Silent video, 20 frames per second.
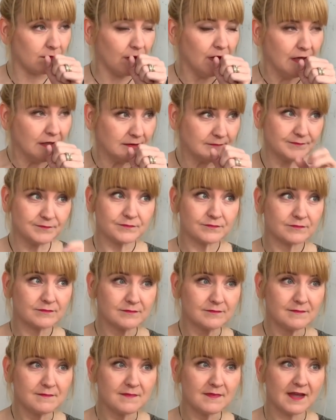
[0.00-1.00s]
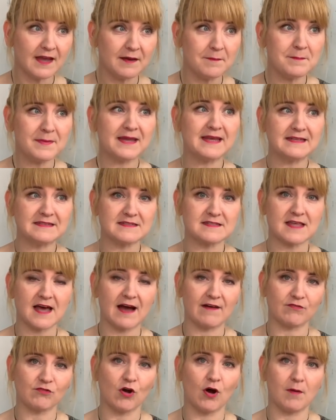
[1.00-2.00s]
it means
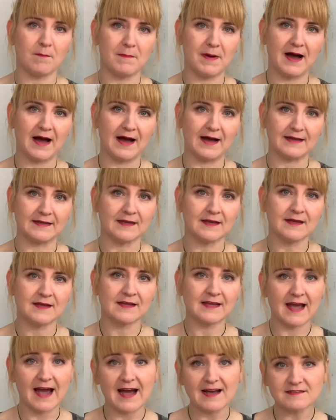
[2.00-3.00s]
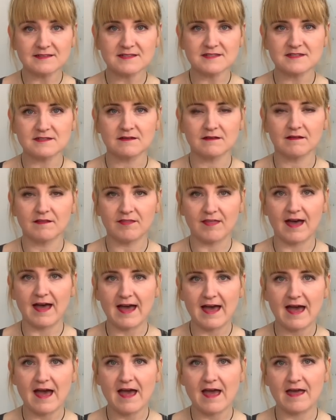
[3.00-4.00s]
that I've got my cast
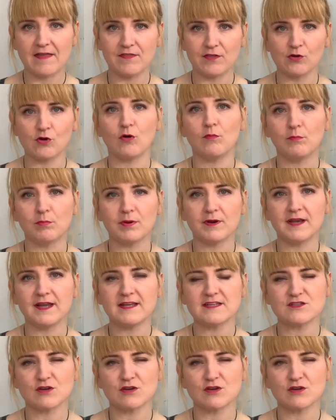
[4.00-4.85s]
there at the company,